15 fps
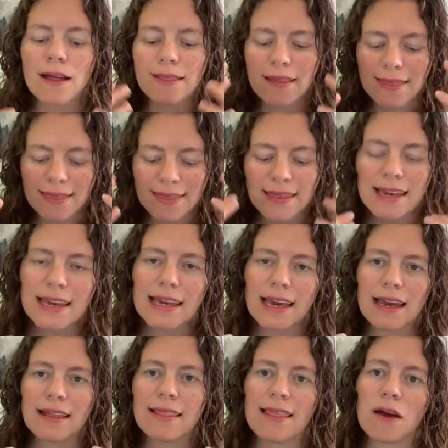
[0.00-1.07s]
The
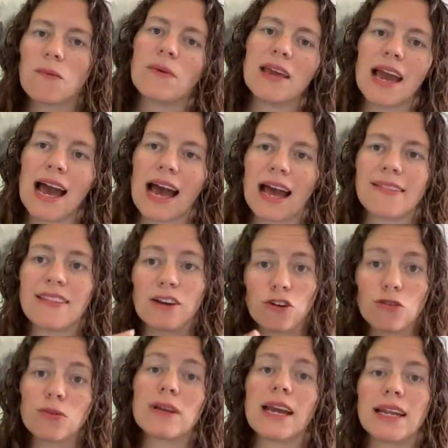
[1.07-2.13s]
thinking that we had that
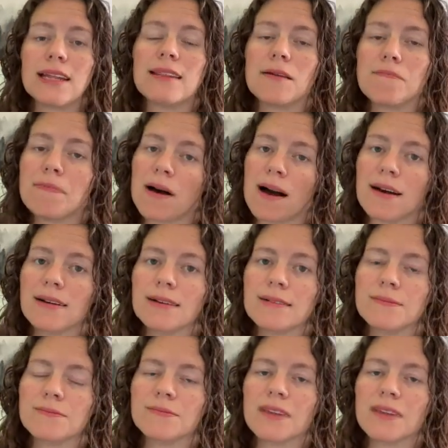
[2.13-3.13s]
created the bug